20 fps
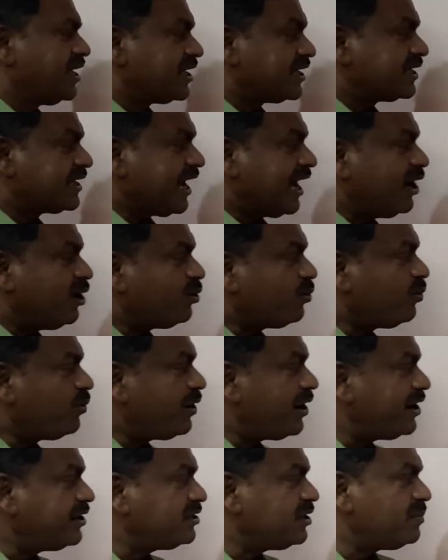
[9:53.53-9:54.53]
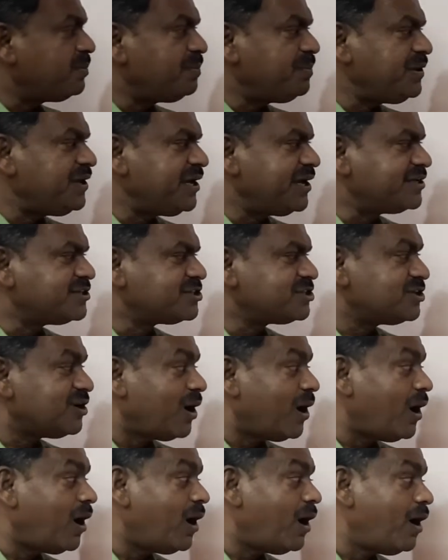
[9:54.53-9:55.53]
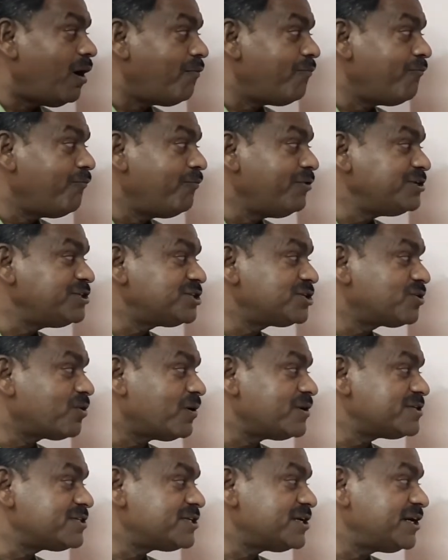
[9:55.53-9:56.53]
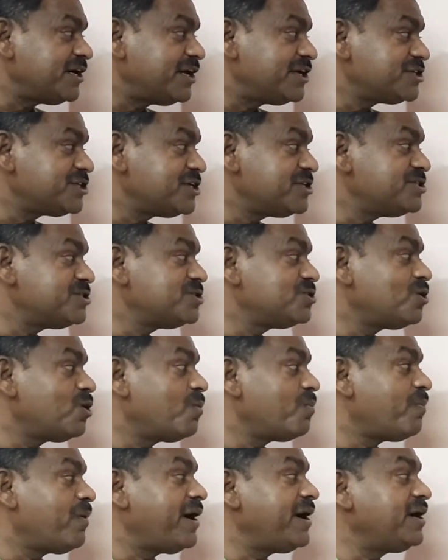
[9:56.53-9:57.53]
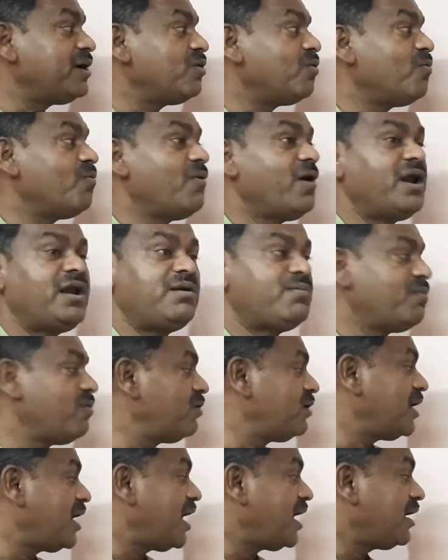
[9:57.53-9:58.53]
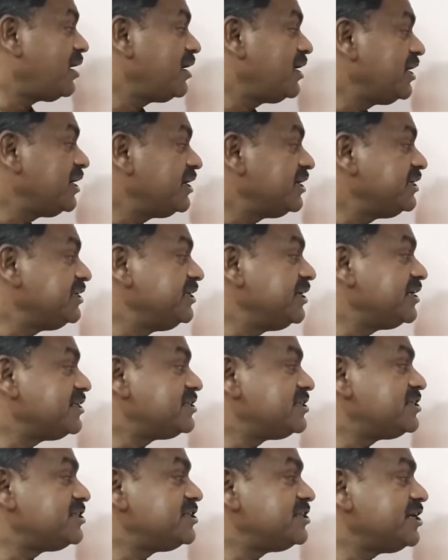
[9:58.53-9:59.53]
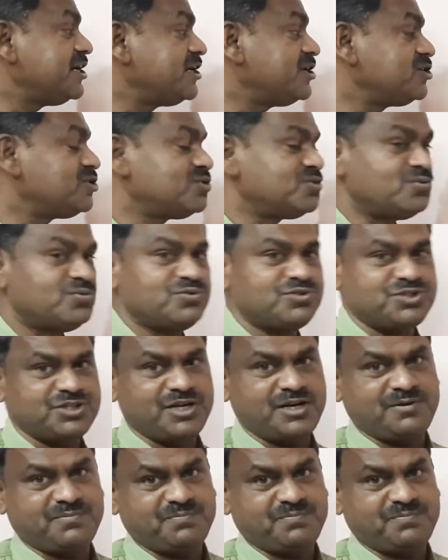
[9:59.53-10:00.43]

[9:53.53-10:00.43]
Calculate the pH of which concentration? 0.1 molar HCl solution.